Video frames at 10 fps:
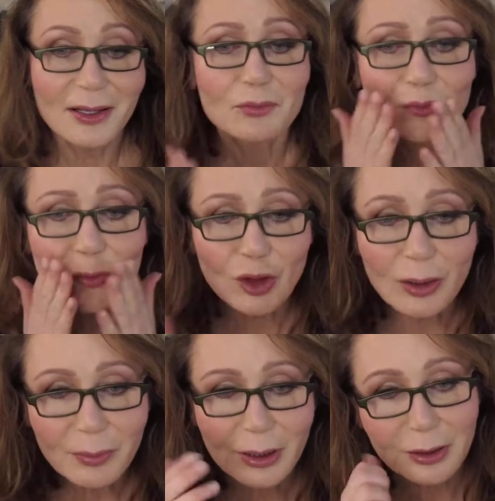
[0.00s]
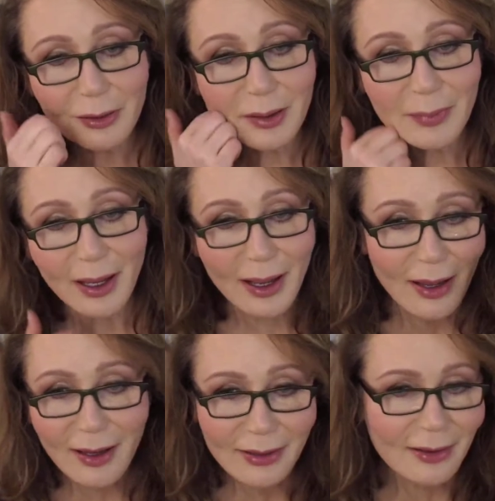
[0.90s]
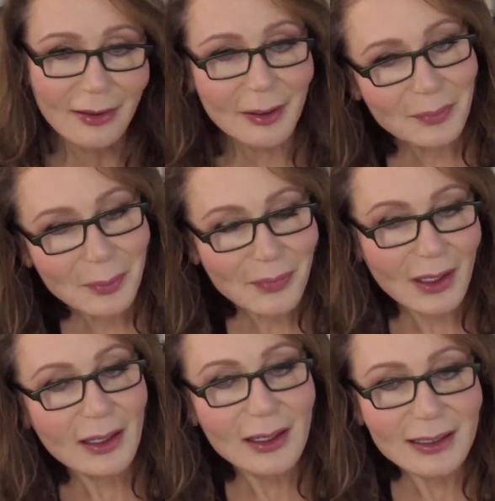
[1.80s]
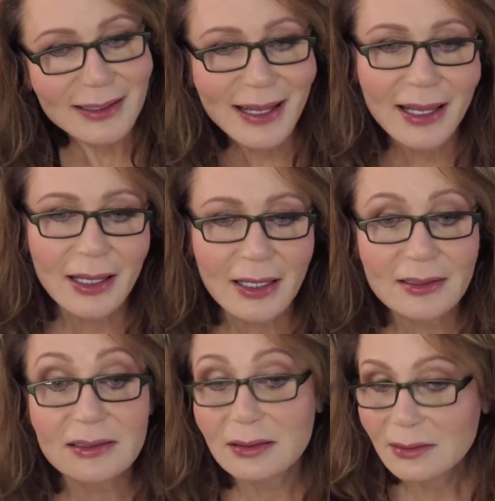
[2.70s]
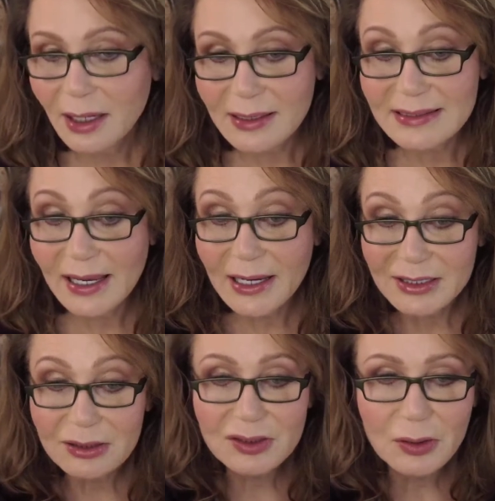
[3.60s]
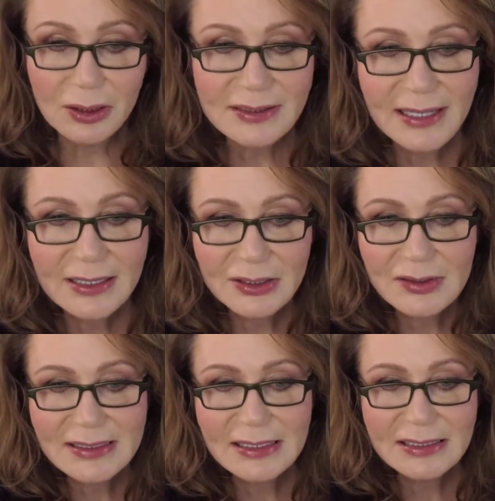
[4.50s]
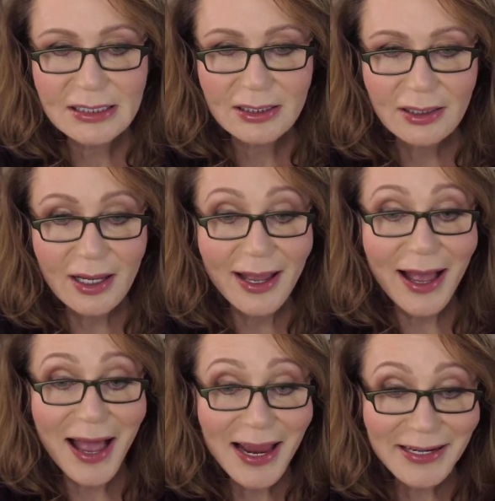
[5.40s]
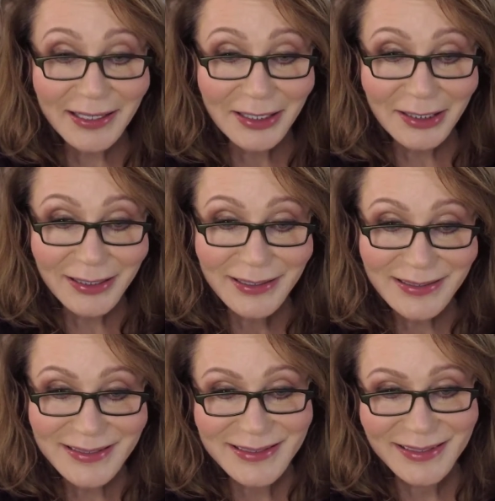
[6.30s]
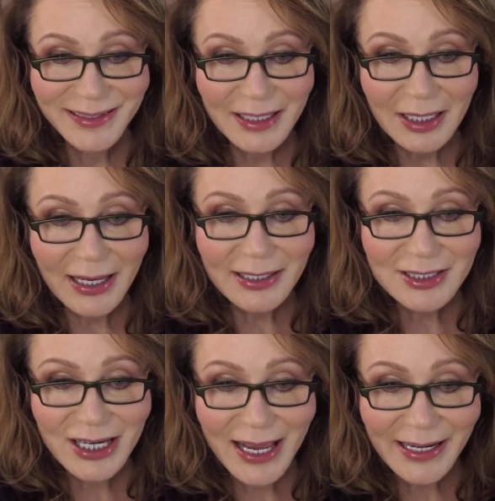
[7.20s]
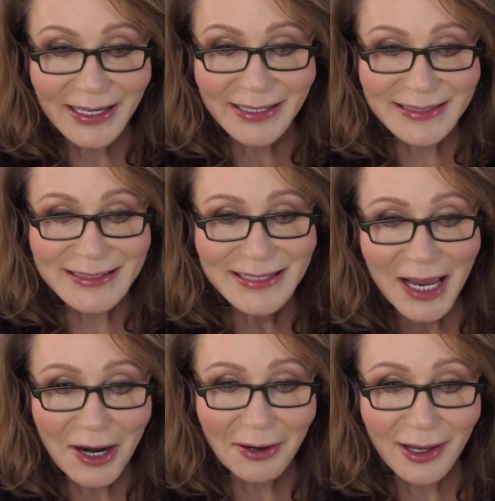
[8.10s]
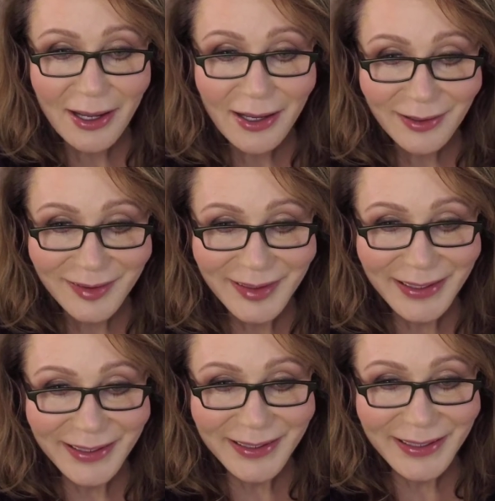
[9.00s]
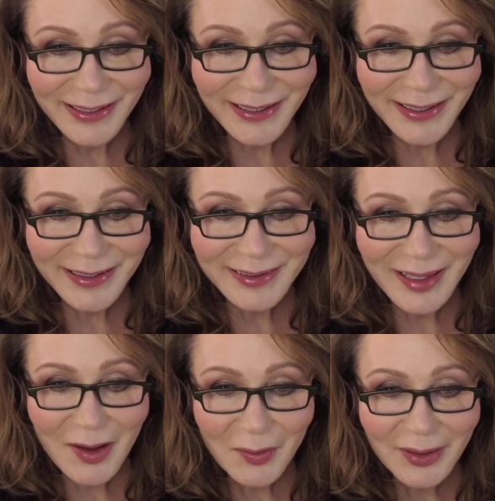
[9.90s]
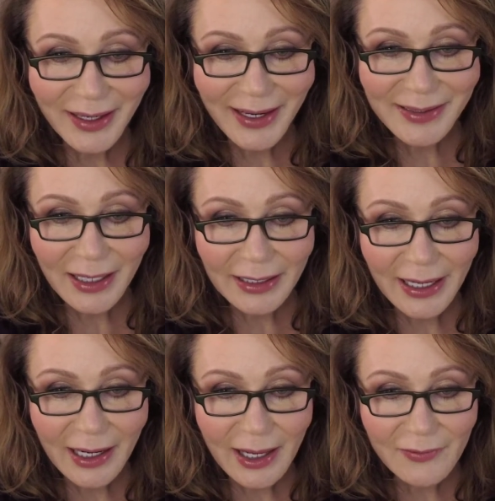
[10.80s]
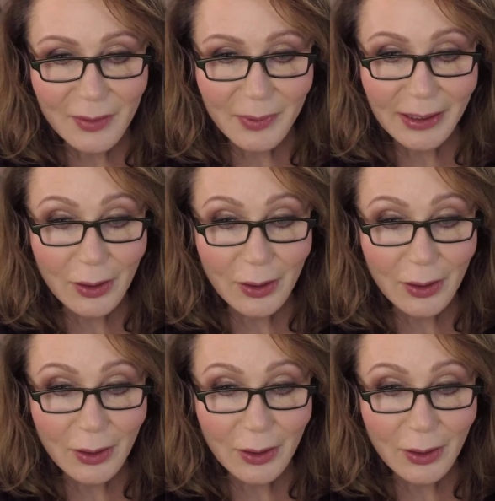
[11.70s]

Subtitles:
Miriam. Miriam, hi there. And say hi to your daughter, say hi to your sister. Hi, Nicholas, and Jenny, and Sarah. Okay, did I get everybody?